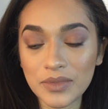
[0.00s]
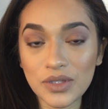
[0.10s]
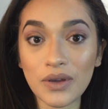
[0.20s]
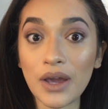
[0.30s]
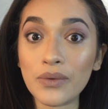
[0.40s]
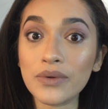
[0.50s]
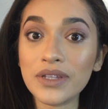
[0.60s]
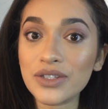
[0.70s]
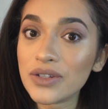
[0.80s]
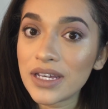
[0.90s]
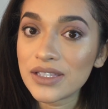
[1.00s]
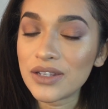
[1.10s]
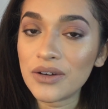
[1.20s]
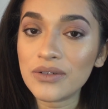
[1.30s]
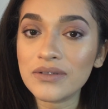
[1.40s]
So I will let you guys
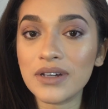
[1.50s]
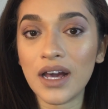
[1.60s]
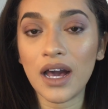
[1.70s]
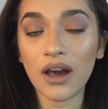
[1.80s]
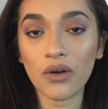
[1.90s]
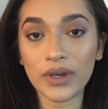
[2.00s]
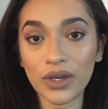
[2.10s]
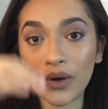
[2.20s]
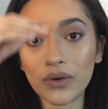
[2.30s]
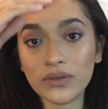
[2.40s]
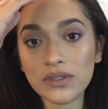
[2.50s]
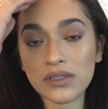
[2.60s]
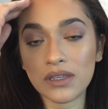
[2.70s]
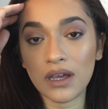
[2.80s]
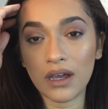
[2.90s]
know how it
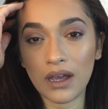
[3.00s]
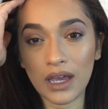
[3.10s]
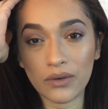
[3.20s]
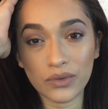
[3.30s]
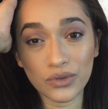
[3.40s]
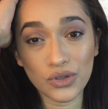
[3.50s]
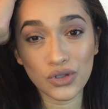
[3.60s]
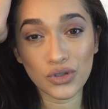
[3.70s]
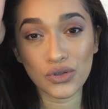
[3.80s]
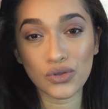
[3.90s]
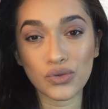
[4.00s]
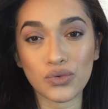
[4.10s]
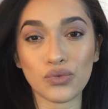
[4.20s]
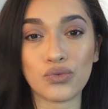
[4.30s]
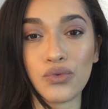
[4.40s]
goes. I will
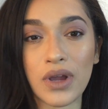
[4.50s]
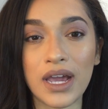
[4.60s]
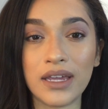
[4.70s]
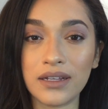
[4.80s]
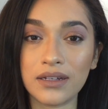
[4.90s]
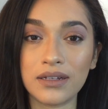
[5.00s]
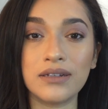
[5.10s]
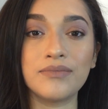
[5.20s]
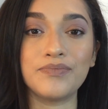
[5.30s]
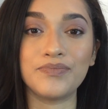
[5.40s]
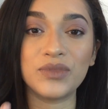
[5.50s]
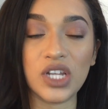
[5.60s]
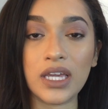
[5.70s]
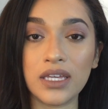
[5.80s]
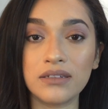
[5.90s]
try to
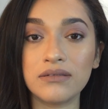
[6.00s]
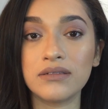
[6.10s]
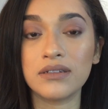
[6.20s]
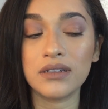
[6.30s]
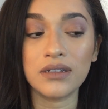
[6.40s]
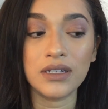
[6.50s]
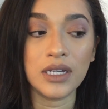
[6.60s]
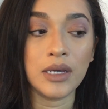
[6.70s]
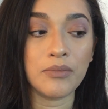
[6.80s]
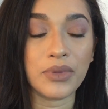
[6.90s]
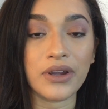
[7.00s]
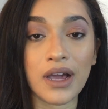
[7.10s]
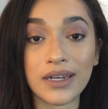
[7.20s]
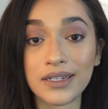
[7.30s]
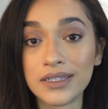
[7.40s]
check in
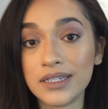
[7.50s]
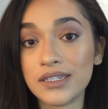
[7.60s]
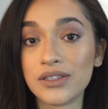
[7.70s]
periodically,